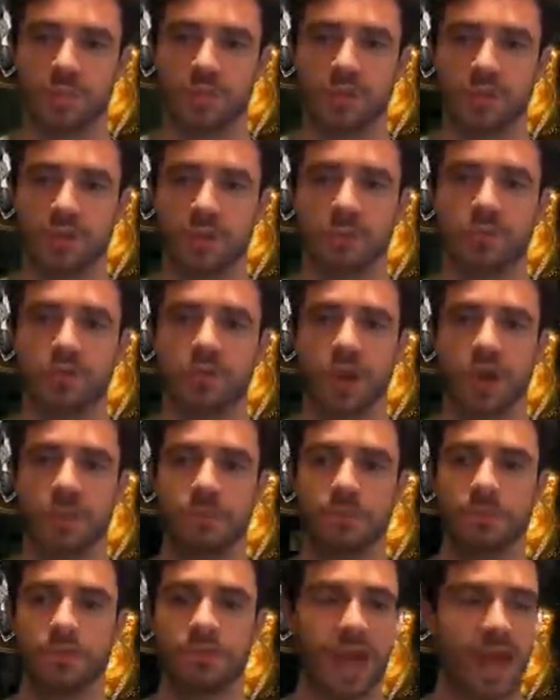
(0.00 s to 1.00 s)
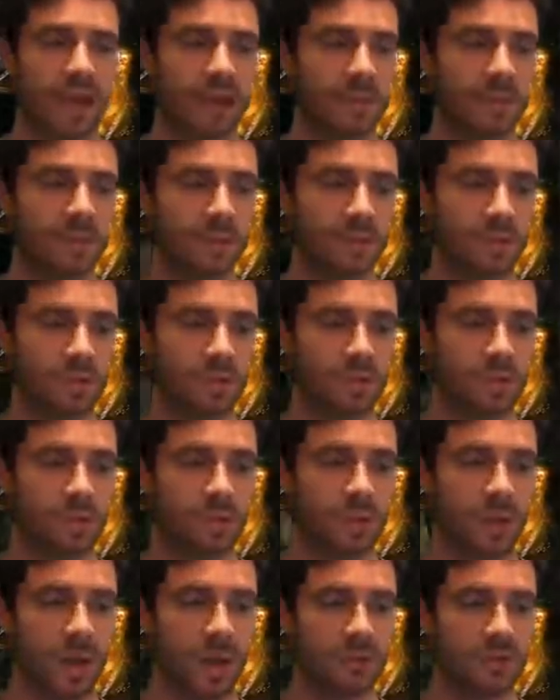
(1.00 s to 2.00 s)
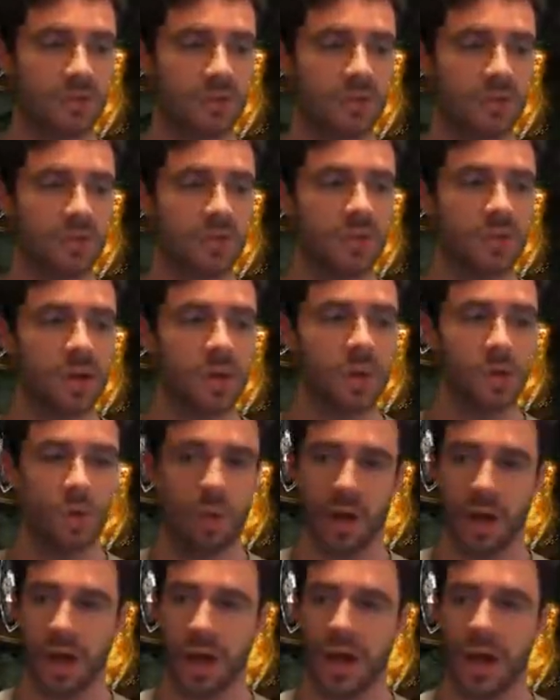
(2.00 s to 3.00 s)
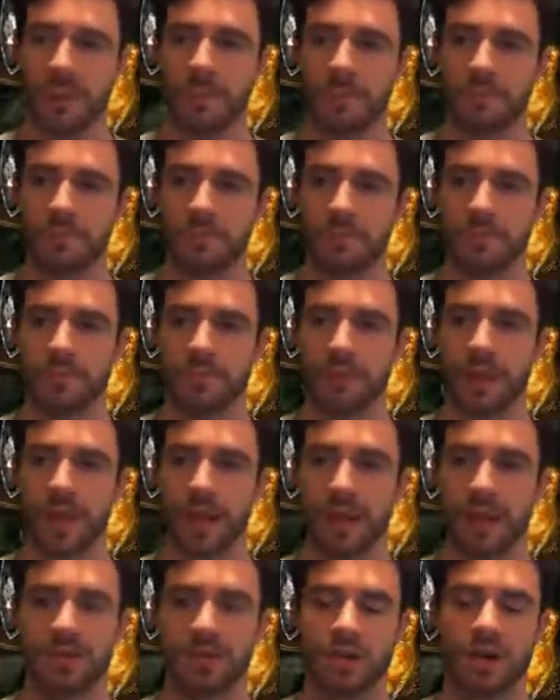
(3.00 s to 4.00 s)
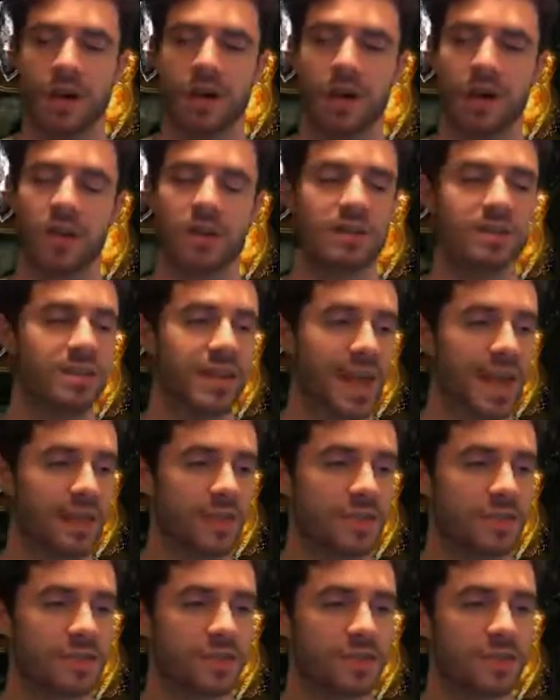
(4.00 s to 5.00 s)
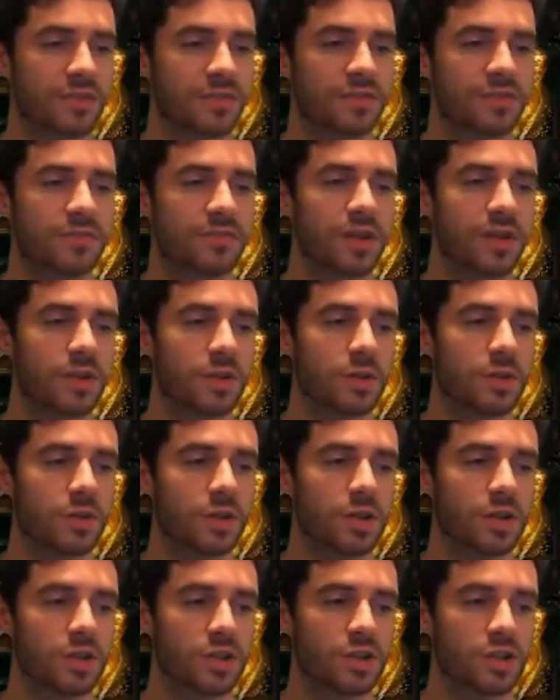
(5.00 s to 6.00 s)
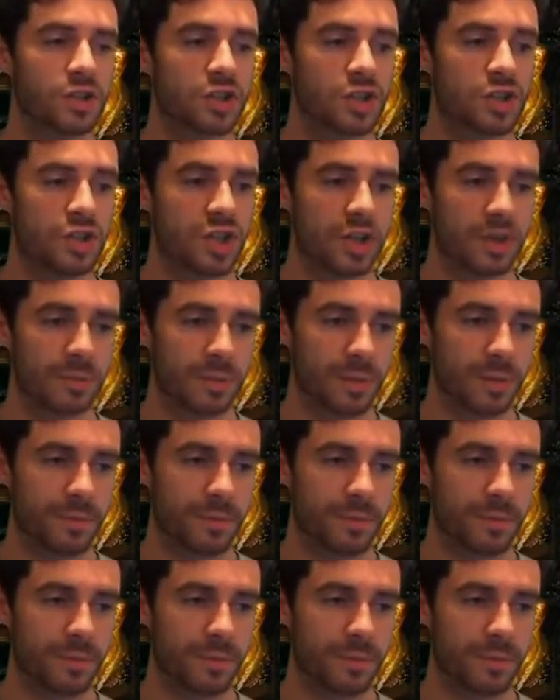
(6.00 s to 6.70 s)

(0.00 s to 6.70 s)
Sometimes enemies will jump out of nowhere and die, and deaths feel cheap.